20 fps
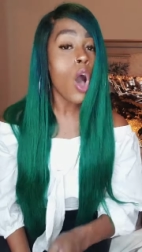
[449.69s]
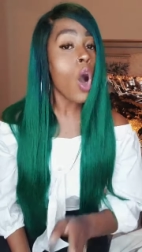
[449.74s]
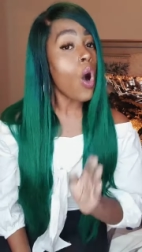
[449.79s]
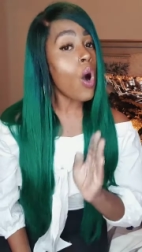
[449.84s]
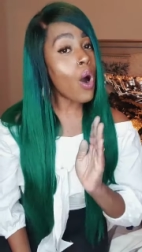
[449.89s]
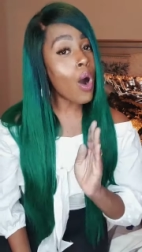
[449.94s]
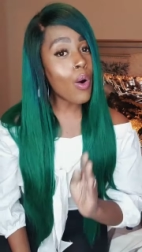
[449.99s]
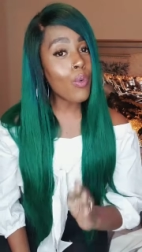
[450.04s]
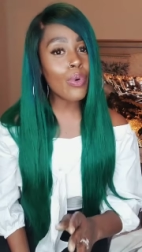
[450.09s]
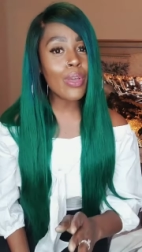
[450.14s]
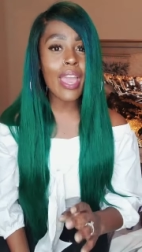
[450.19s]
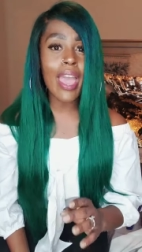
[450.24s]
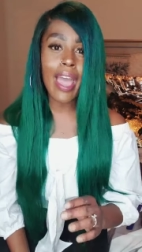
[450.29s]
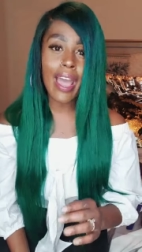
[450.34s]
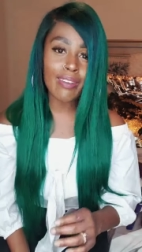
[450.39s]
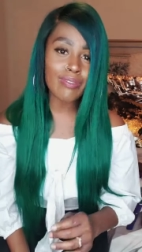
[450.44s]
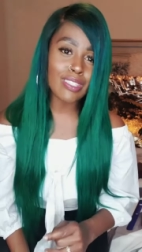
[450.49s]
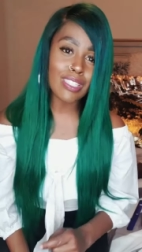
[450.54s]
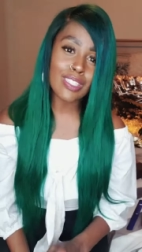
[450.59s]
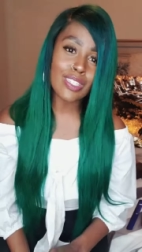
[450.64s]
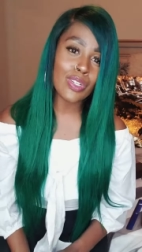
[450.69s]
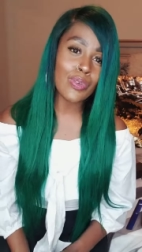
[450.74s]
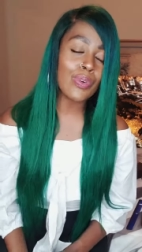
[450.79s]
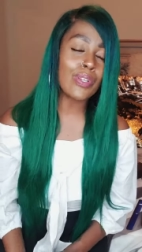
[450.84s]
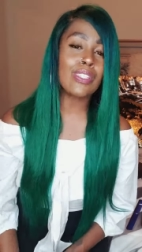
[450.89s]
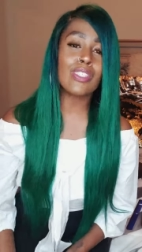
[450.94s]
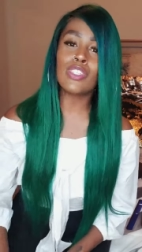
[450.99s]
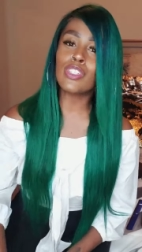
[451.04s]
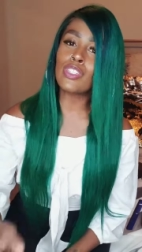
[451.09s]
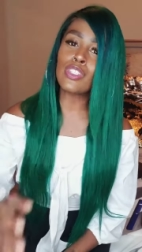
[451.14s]
All we have to do
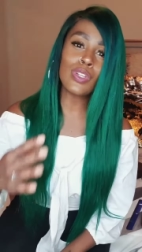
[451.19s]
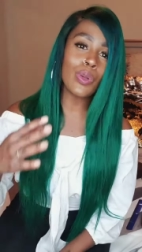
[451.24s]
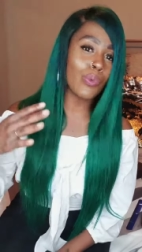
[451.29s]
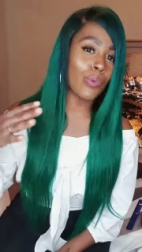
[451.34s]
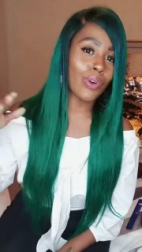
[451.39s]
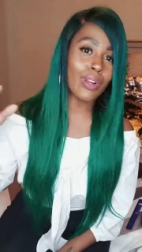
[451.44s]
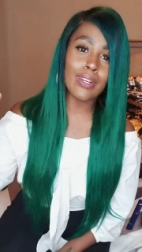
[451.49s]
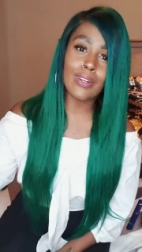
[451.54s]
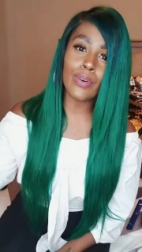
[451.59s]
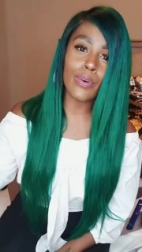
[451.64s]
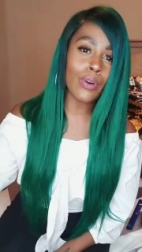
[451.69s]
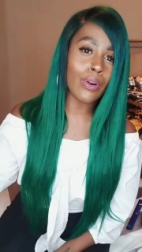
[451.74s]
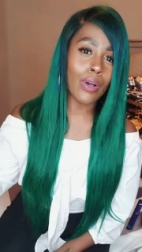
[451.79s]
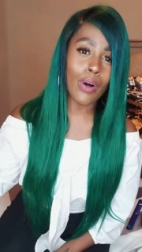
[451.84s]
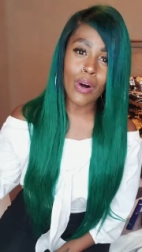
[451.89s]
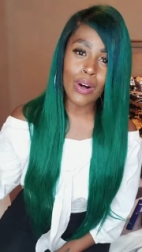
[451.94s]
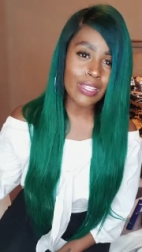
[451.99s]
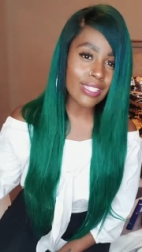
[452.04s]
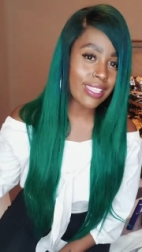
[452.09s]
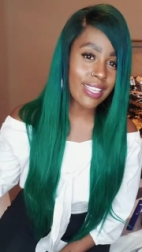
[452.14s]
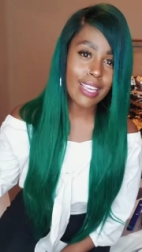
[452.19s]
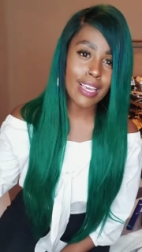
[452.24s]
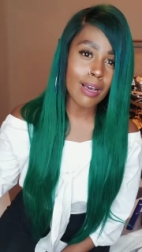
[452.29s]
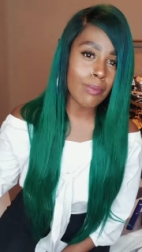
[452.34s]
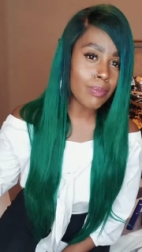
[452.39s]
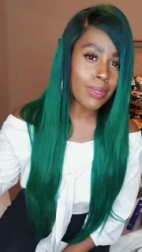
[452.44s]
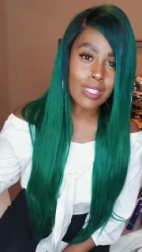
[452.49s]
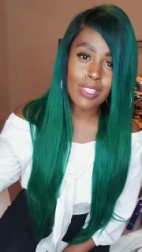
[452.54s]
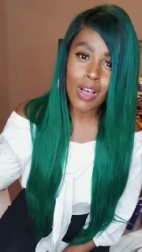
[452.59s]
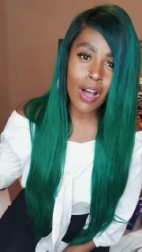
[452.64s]
is just surrender it all to
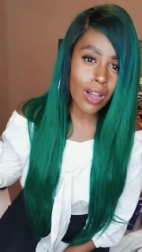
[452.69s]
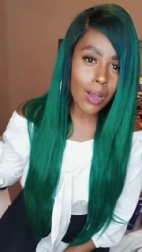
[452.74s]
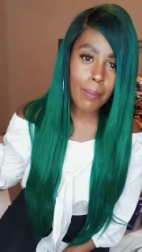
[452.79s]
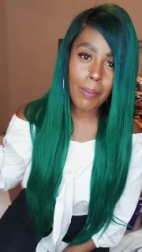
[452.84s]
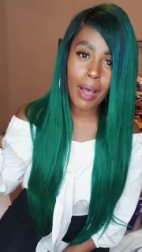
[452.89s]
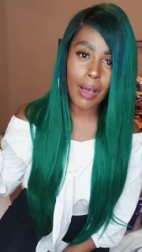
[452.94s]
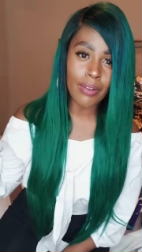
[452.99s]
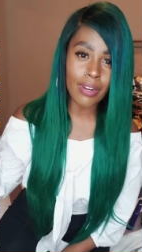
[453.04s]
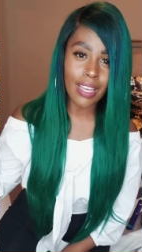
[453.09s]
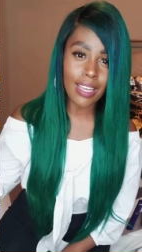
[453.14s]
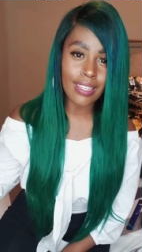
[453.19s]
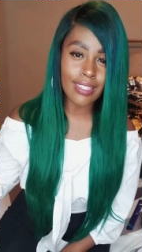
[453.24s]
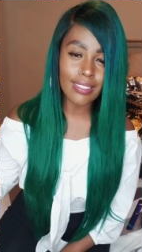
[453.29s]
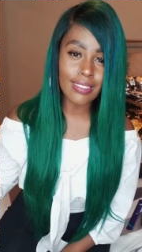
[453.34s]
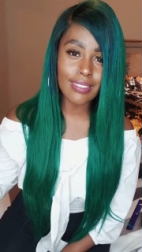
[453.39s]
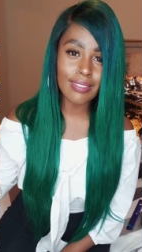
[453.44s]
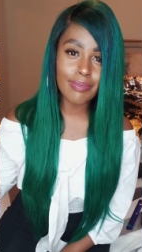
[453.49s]
him and talk about it.